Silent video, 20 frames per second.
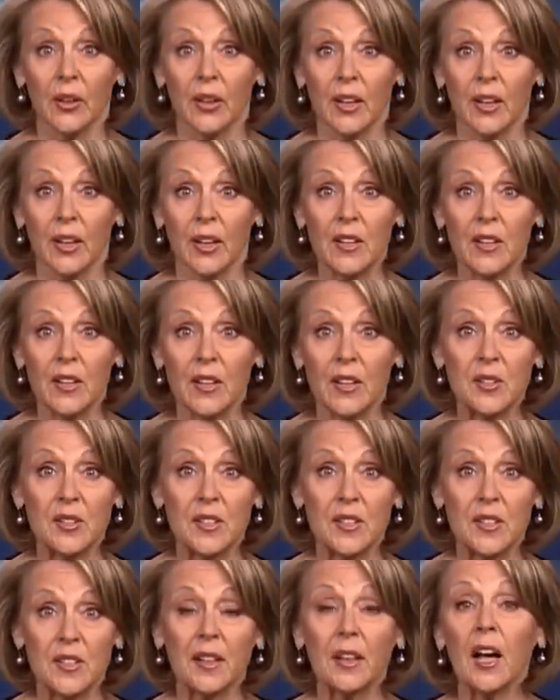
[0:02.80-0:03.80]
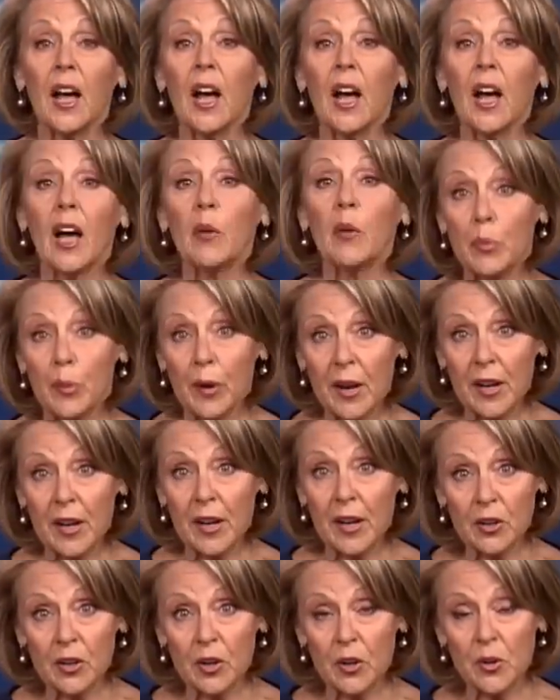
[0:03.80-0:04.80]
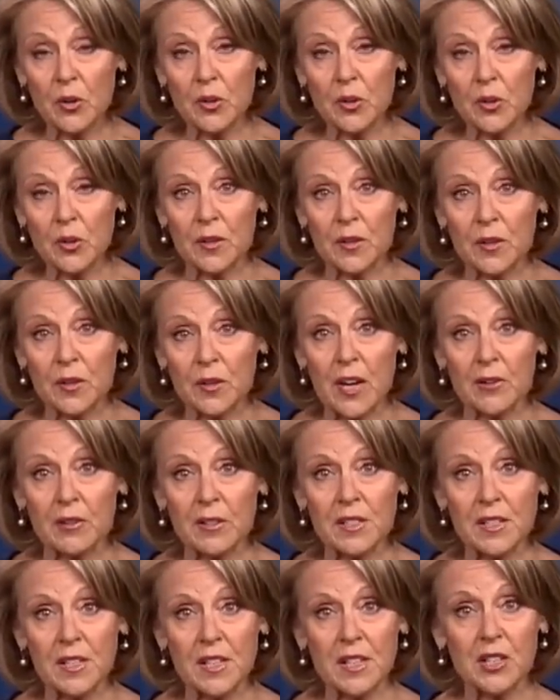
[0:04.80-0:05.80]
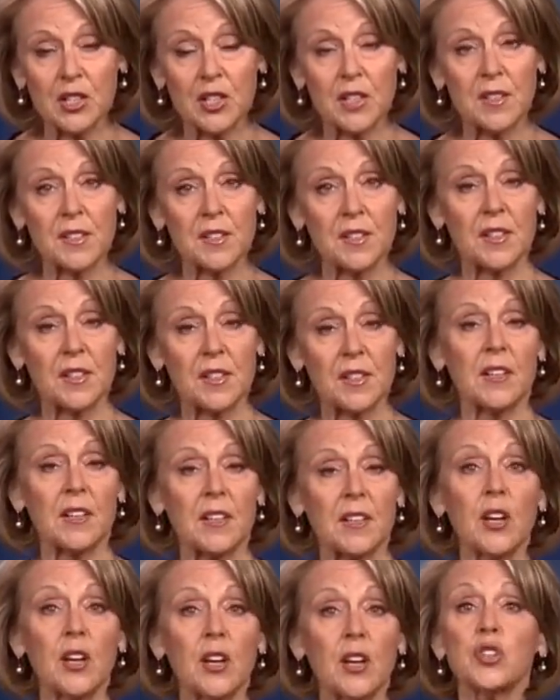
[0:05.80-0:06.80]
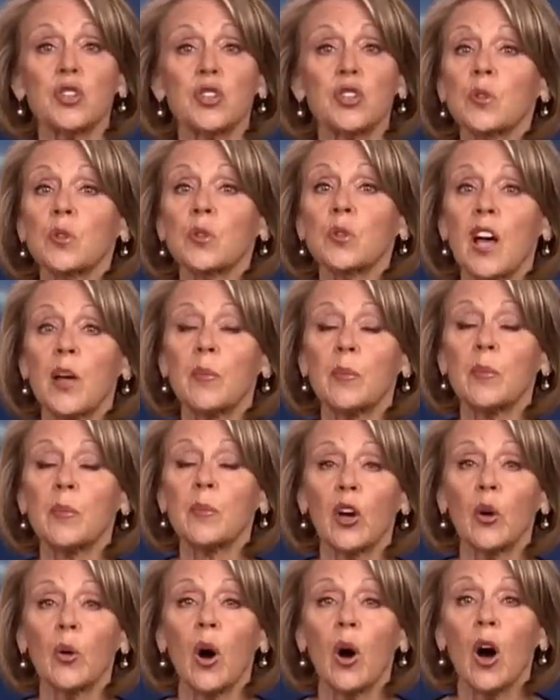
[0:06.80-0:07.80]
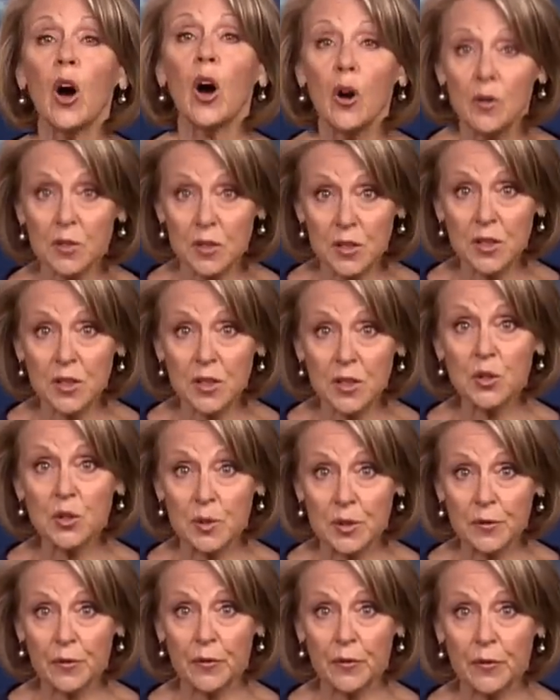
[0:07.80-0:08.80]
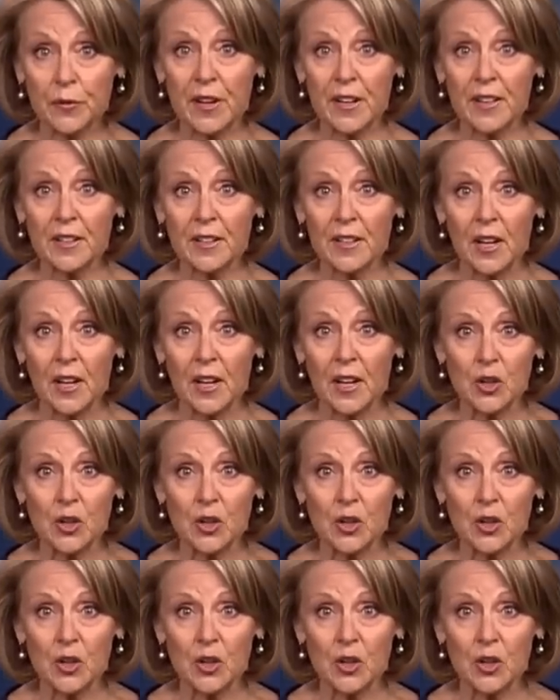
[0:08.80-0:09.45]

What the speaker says: Good evening, Susannah Carr with breaking news on the terror siege in Sydney. A short time ago, a hostage was freed.